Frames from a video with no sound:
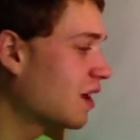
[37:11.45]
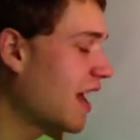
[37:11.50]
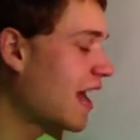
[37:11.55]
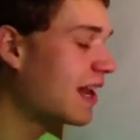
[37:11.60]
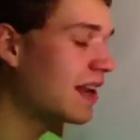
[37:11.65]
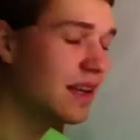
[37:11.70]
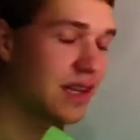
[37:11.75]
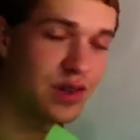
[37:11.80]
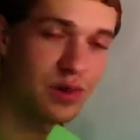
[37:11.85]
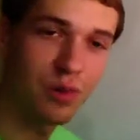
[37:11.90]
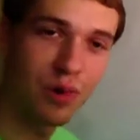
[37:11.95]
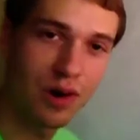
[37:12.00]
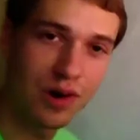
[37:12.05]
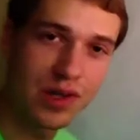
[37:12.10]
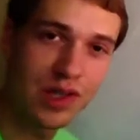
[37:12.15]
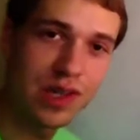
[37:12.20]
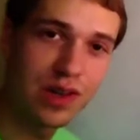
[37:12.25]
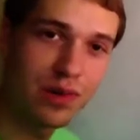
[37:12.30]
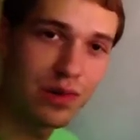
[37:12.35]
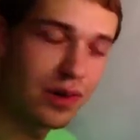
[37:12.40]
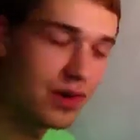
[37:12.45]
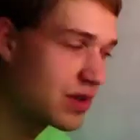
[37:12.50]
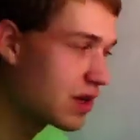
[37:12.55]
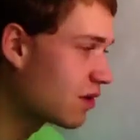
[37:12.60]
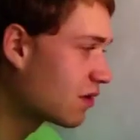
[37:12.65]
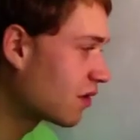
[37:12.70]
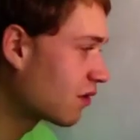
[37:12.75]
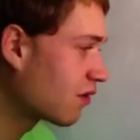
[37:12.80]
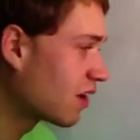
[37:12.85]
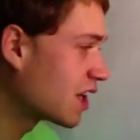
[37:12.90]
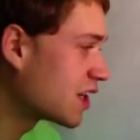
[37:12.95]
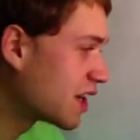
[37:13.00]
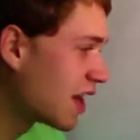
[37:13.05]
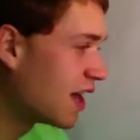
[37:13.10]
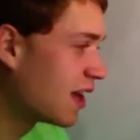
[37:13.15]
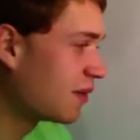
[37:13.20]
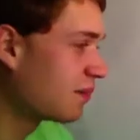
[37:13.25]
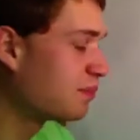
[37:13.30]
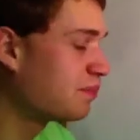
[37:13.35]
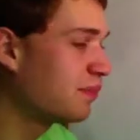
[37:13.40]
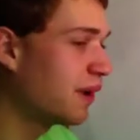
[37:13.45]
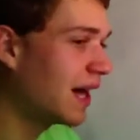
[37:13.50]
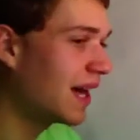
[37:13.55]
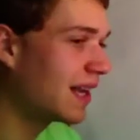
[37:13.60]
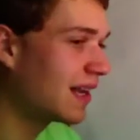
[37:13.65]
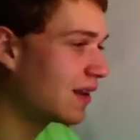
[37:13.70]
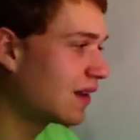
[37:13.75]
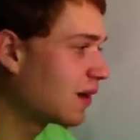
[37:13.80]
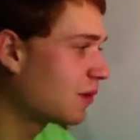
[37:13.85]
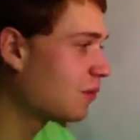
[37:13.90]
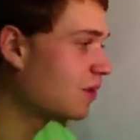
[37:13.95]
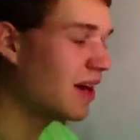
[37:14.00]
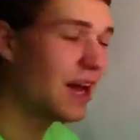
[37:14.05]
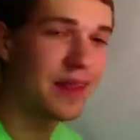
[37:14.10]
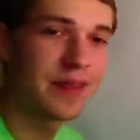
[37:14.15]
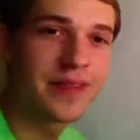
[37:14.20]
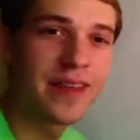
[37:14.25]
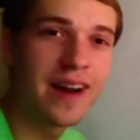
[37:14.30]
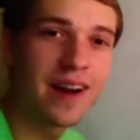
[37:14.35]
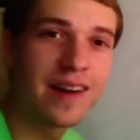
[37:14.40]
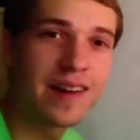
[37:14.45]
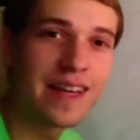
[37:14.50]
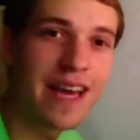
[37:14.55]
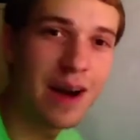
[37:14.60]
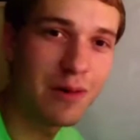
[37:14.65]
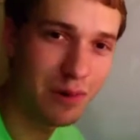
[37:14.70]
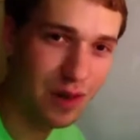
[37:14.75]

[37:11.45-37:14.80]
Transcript: heading towards 210 degrees, but we're not there yet.